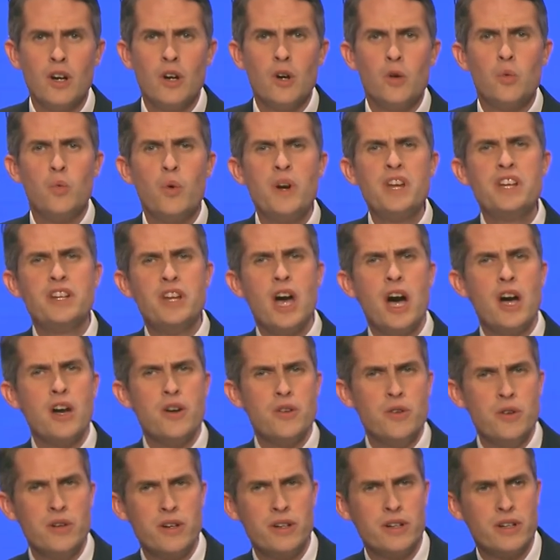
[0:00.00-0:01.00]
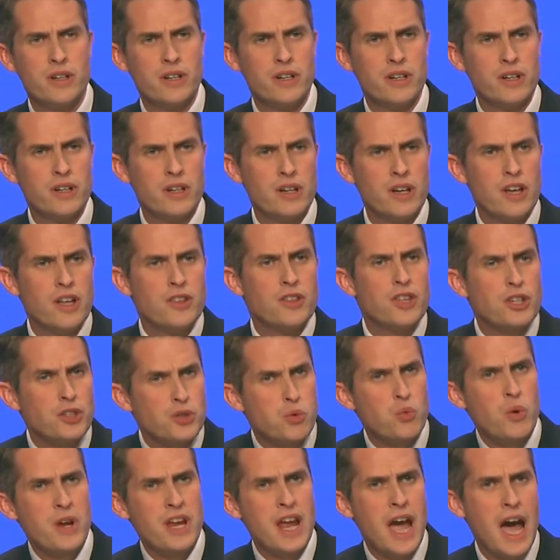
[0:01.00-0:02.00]
We know that
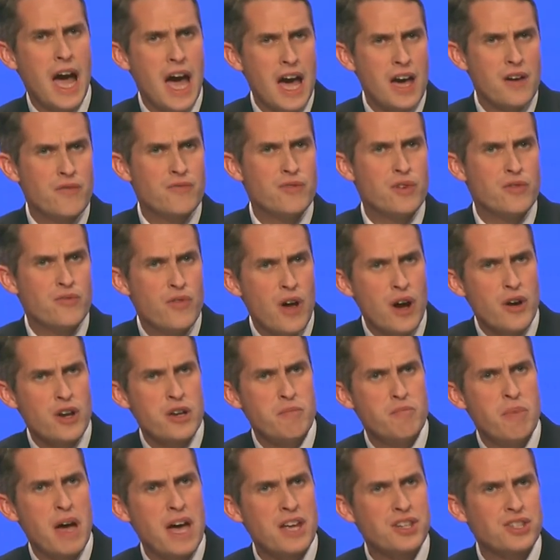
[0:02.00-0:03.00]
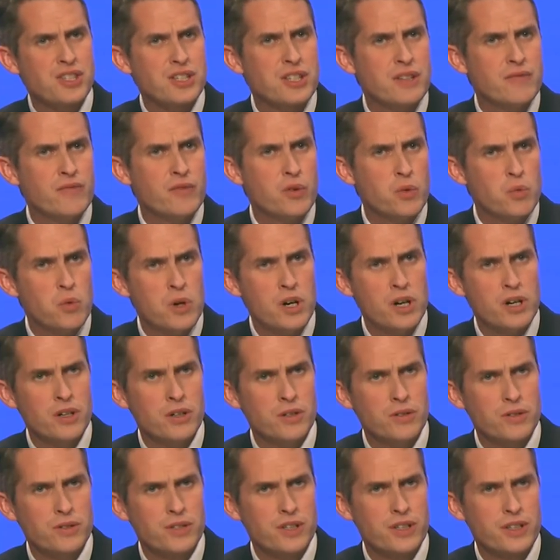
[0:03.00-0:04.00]
we have the very best in the
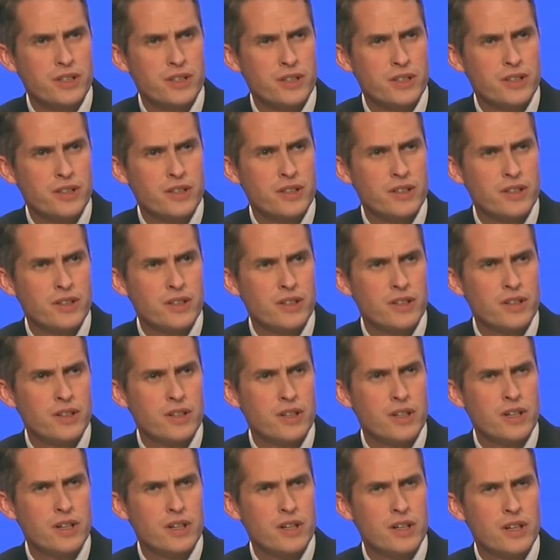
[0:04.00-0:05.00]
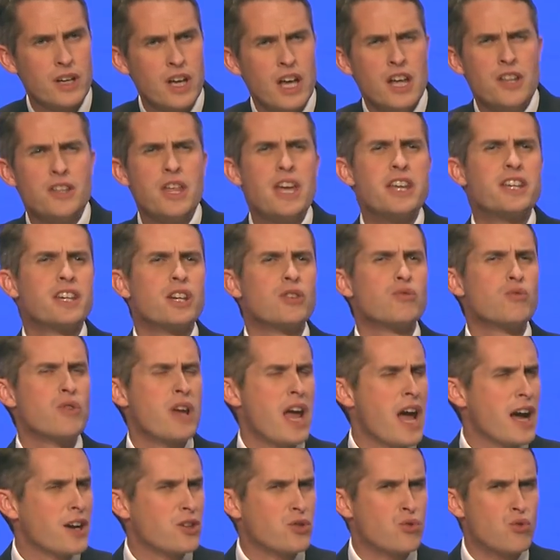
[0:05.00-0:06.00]
world. They can
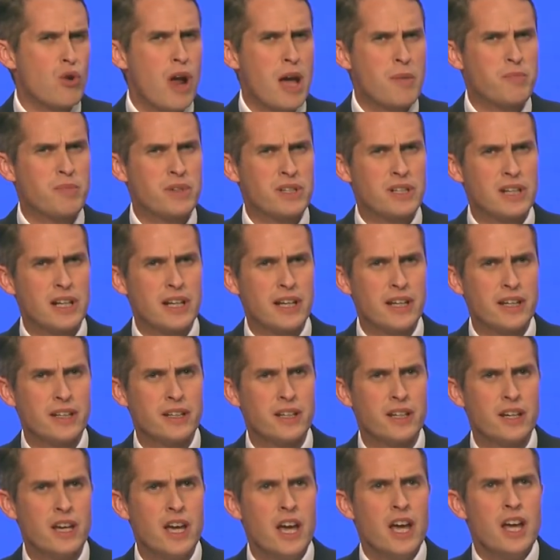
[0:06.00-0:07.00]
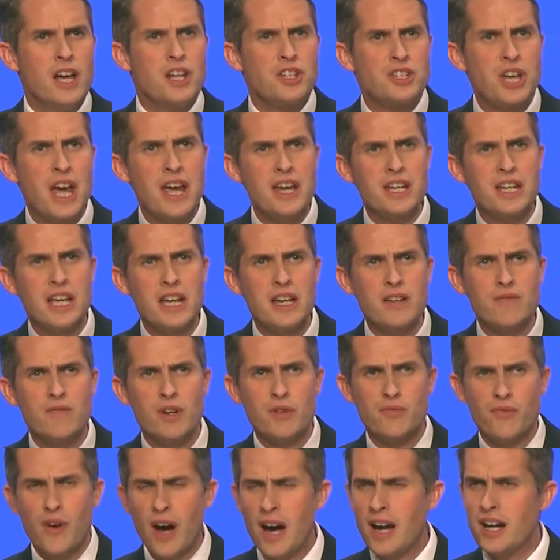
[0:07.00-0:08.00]
react rapidly, taking the
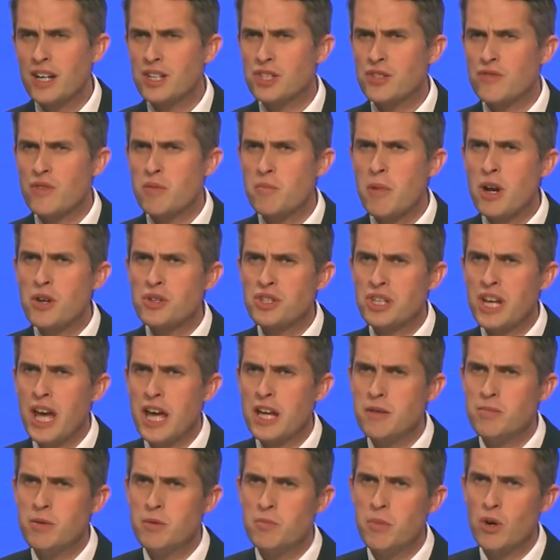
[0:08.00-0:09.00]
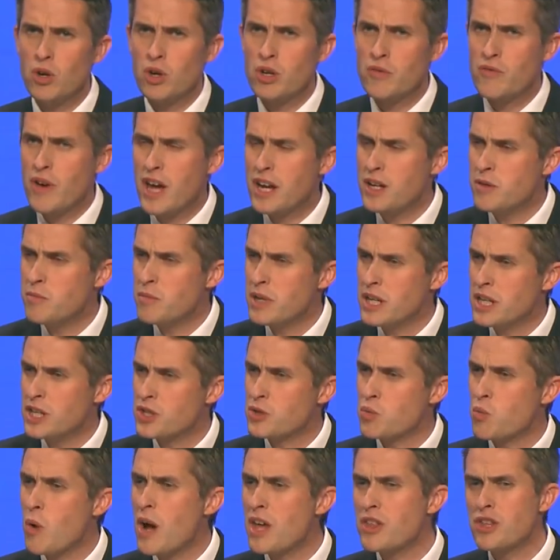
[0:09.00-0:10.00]
fight to the most capable of
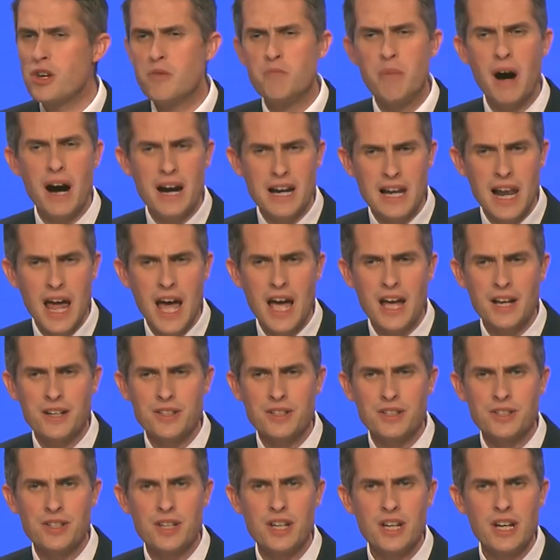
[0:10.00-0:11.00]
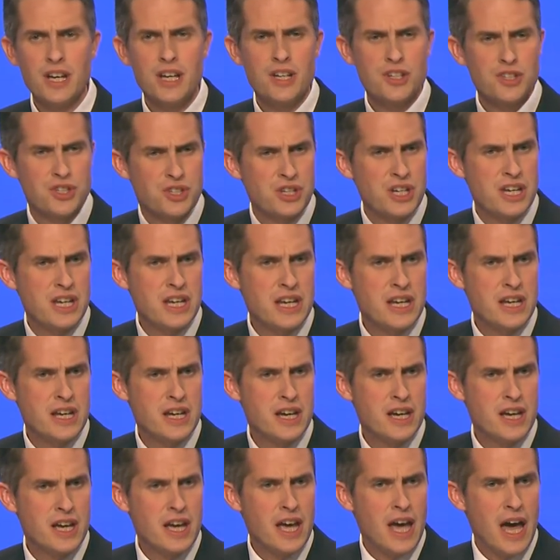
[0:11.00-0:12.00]
enemies, whether by land, sea,
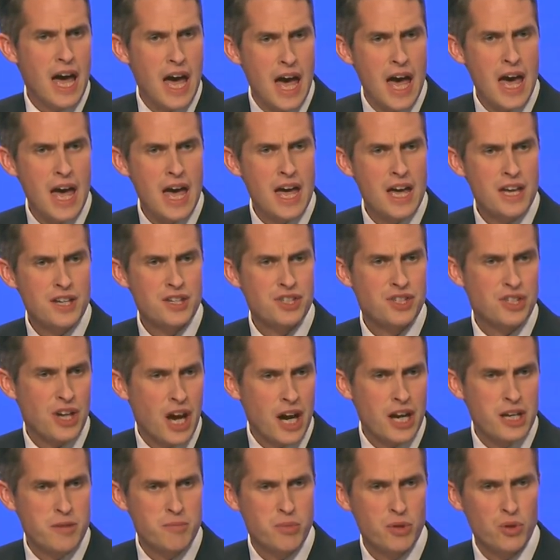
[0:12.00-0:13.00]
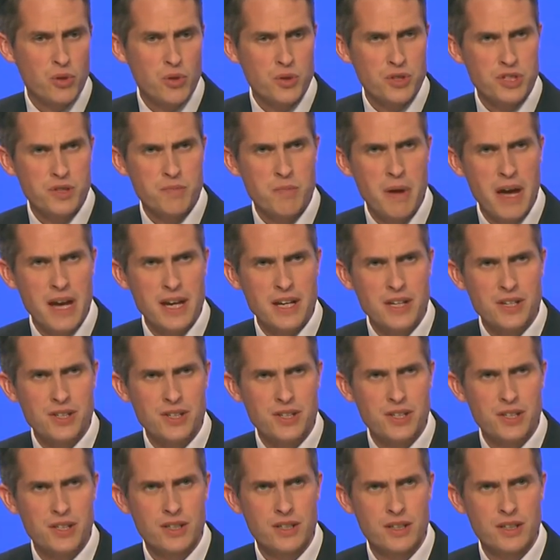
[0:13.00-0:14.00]
air, cyber, or space.